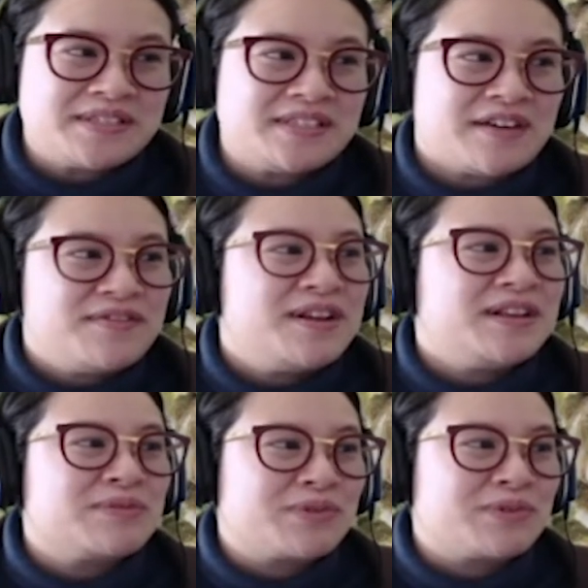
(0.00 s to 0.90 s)

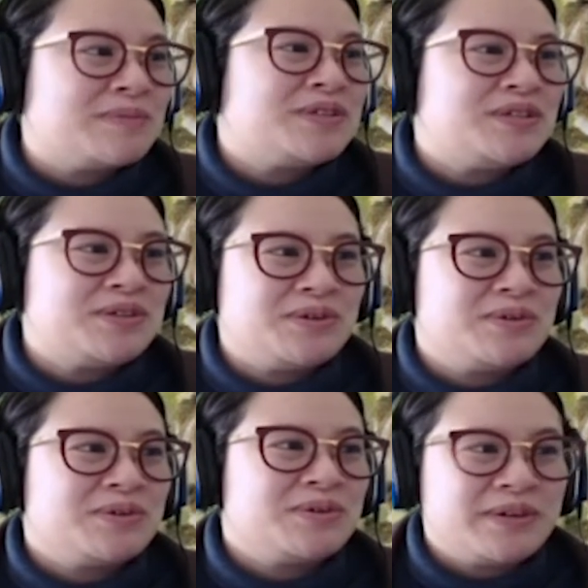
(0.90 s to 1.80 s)
definitely room
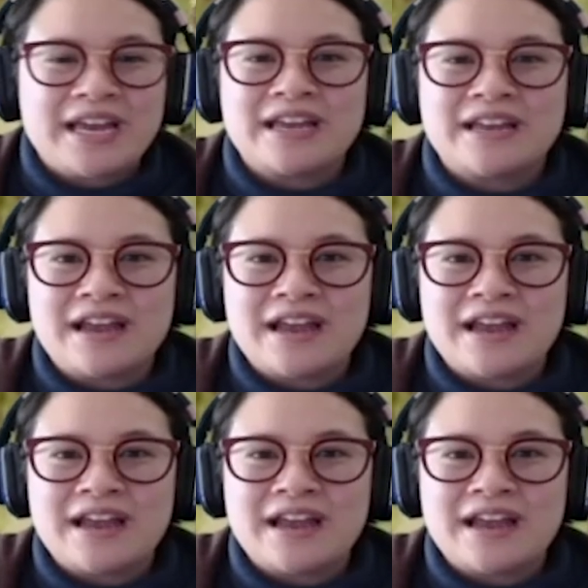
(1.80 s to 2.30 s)
to create